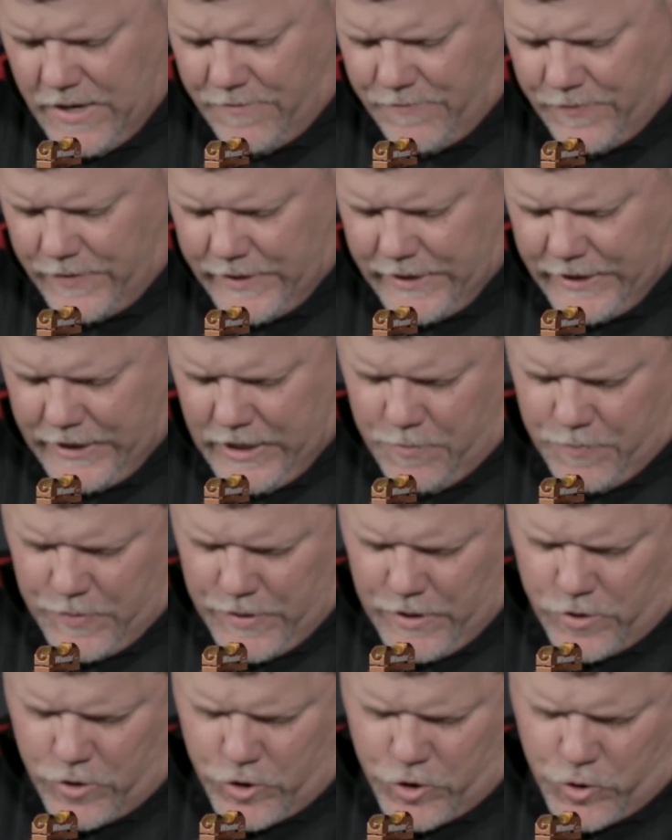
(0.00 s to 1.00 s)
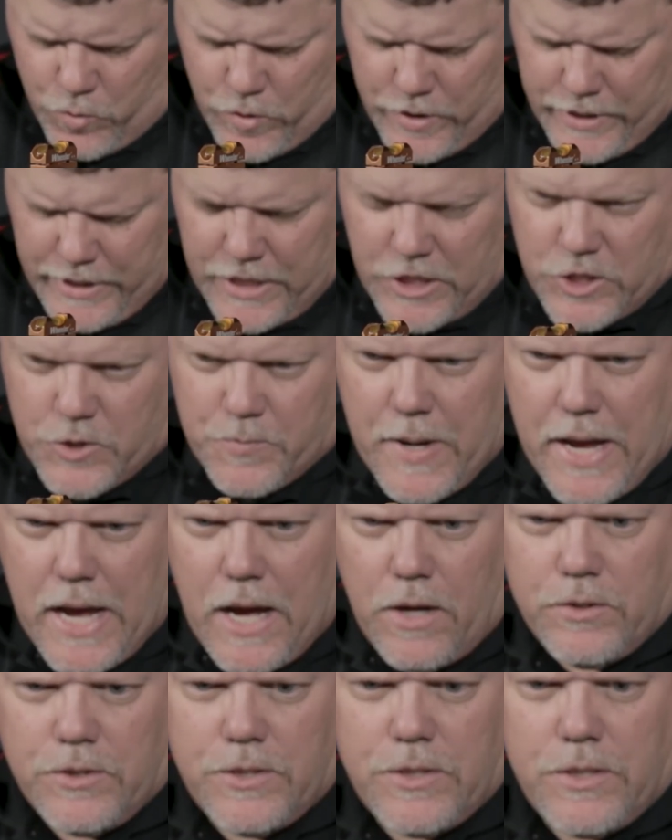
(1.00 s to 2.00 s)
Definitely keep it under 20
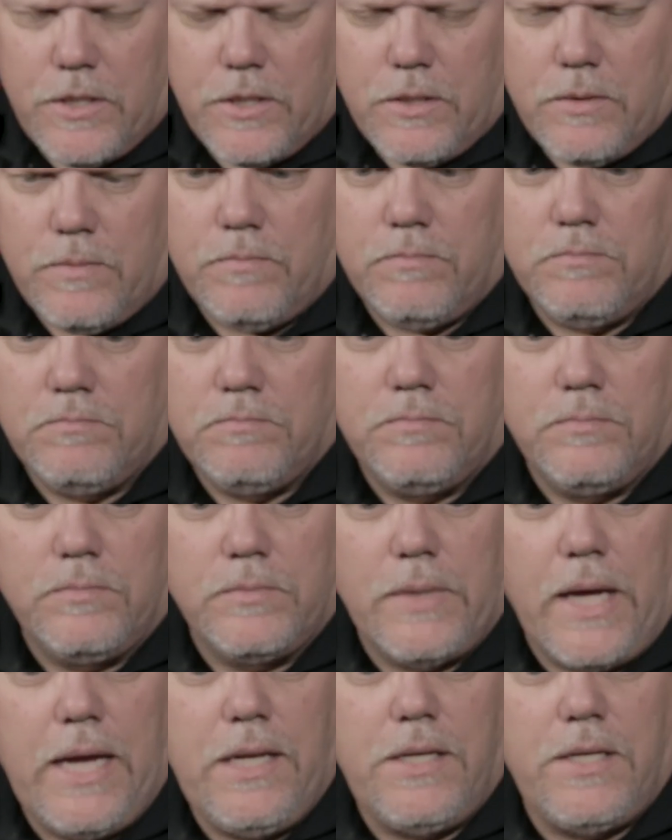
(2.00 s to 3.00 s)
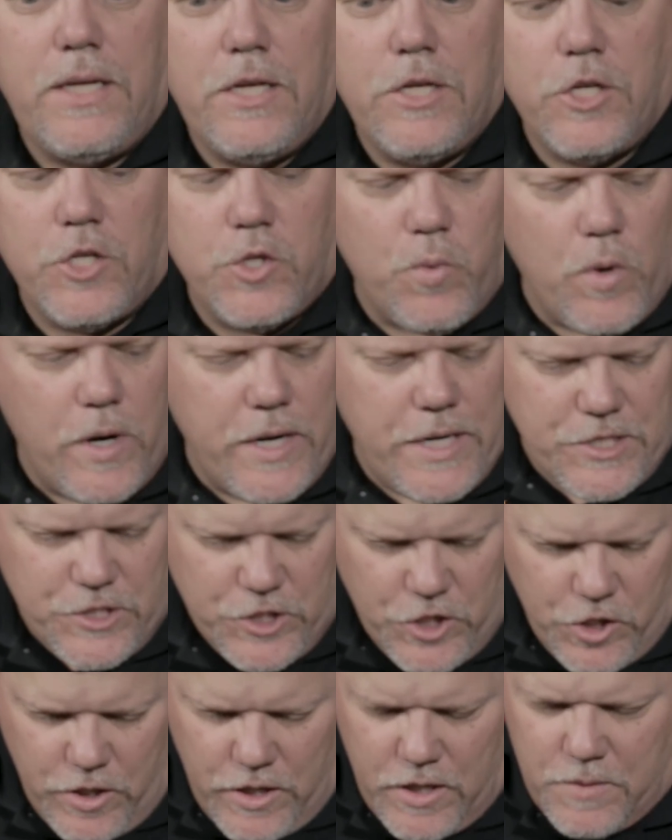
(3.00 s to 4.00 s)
inch-pounds. 18 to 20
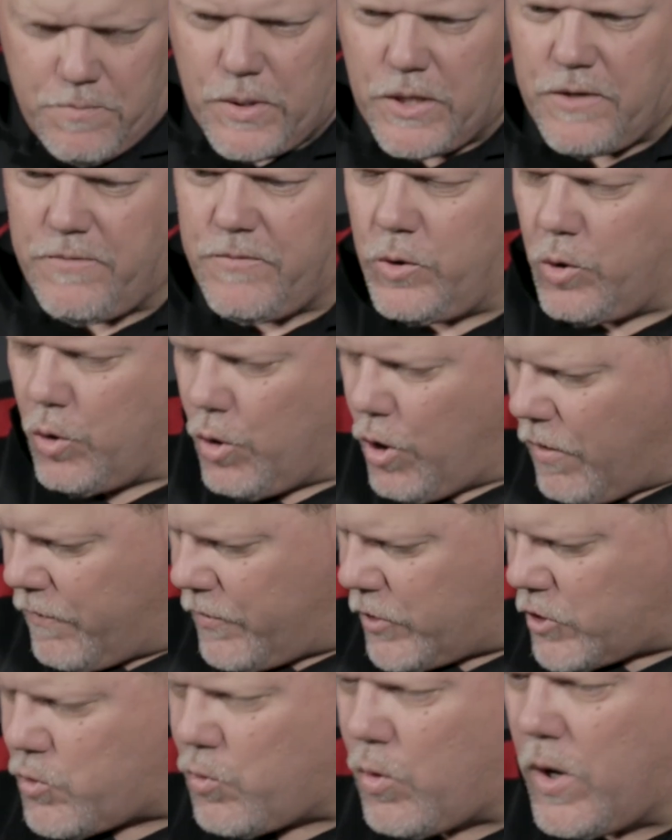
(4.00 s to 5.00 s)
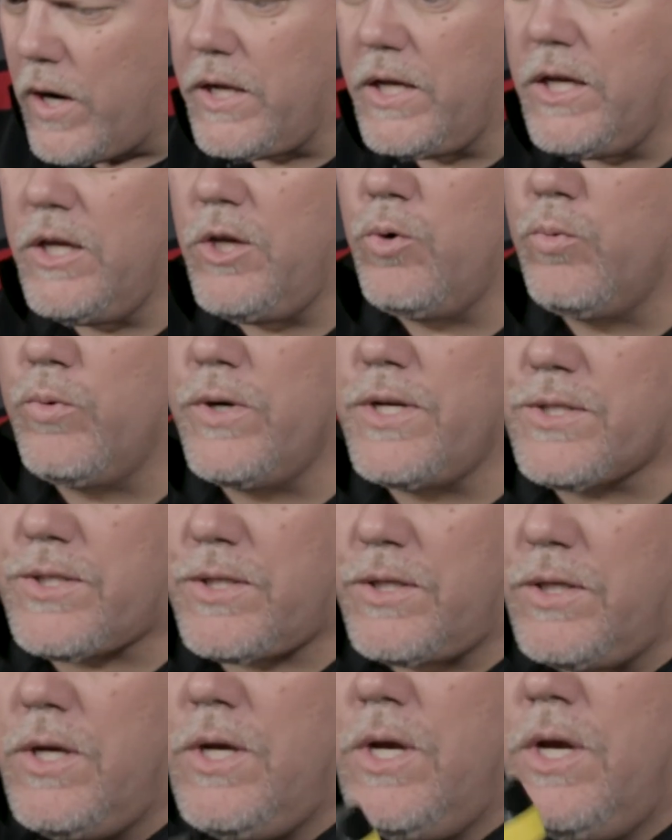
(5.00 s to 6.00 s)
is good, but if you go over 20, you
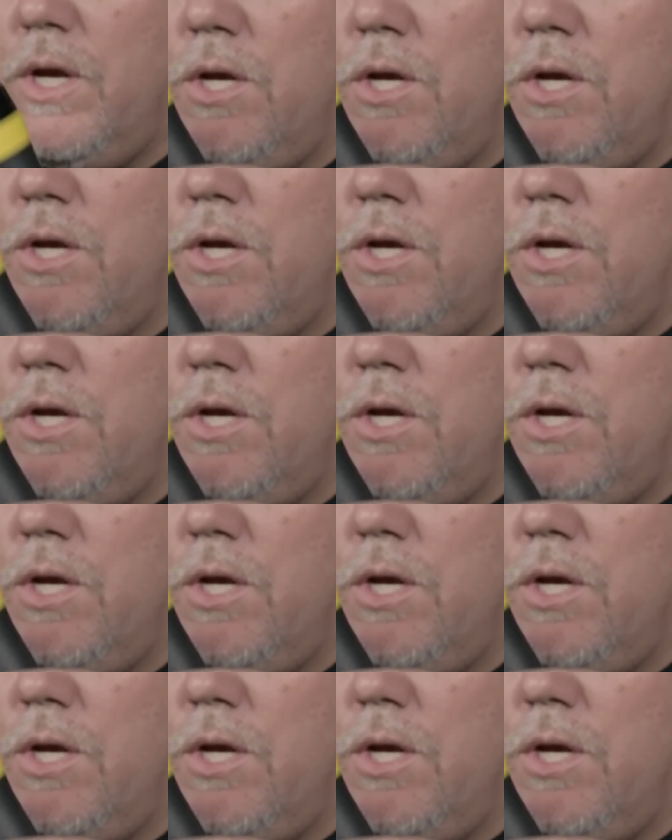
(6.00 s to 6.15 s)
risk